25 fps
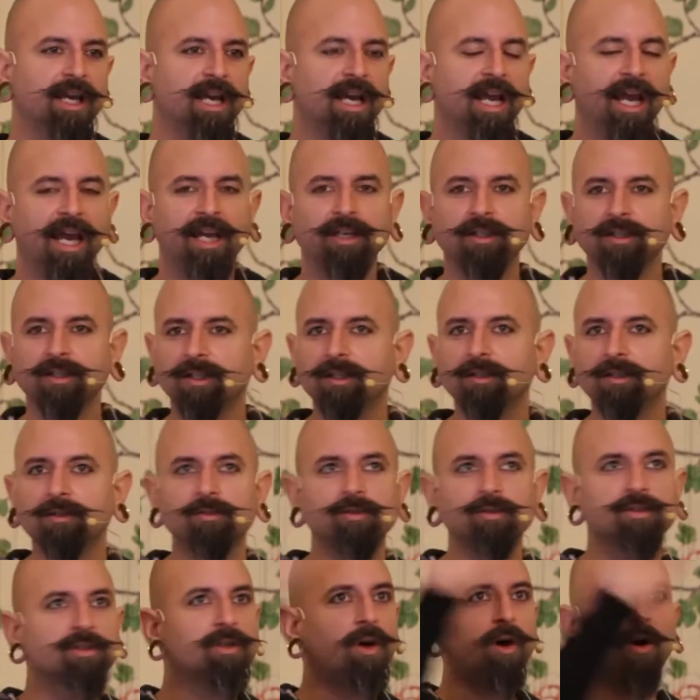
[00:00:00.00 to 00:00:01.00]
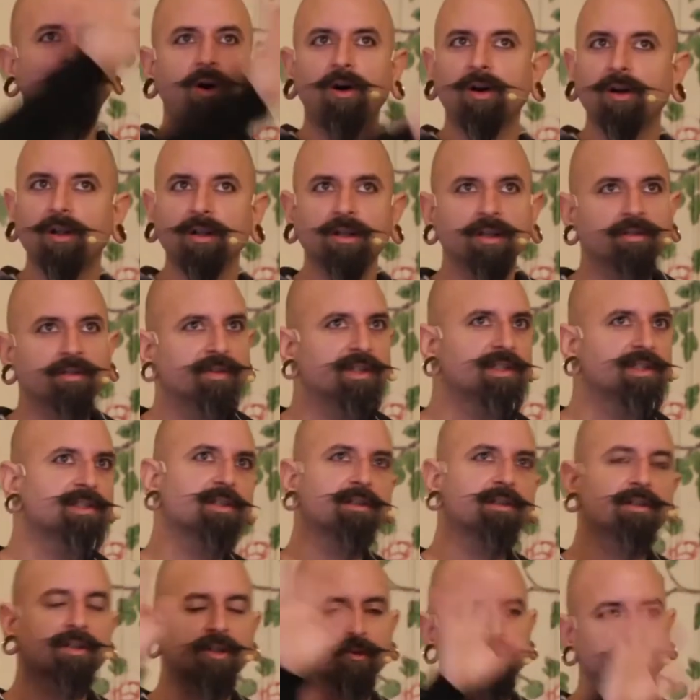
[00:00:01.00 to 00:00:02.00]
and use all of the
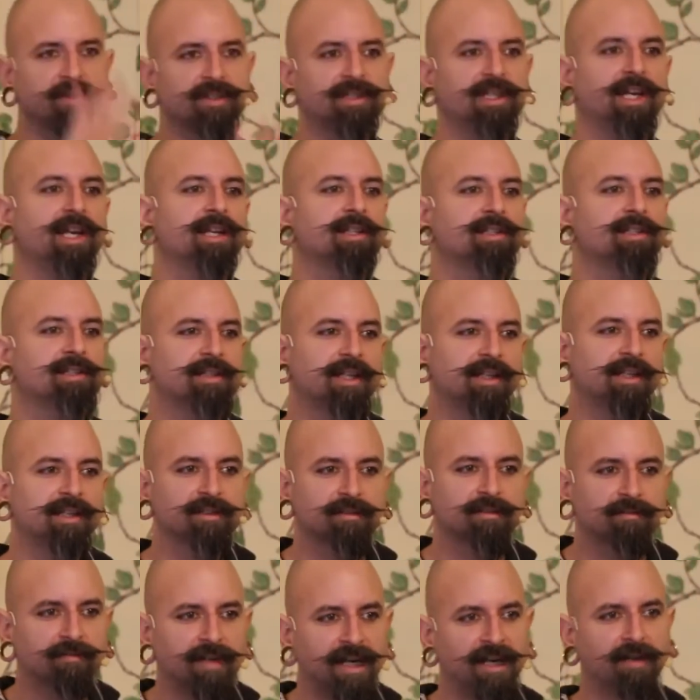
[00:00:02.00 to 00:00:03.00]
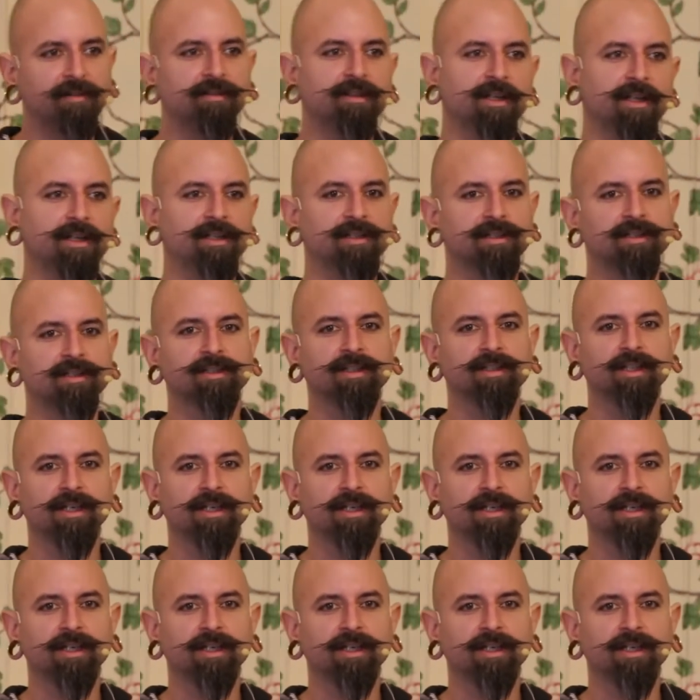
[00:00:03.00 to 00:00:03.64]
circumstance that is around us